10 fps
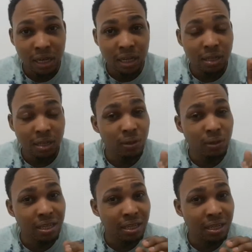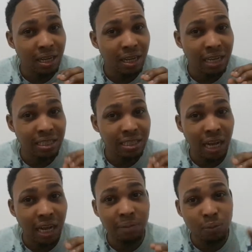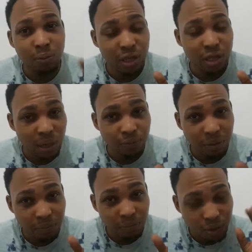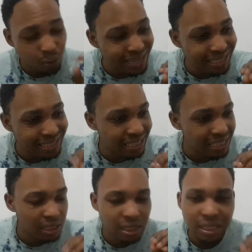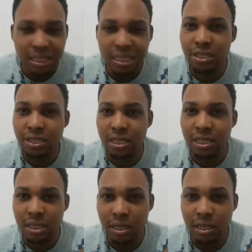The way an album was dropped from 2016,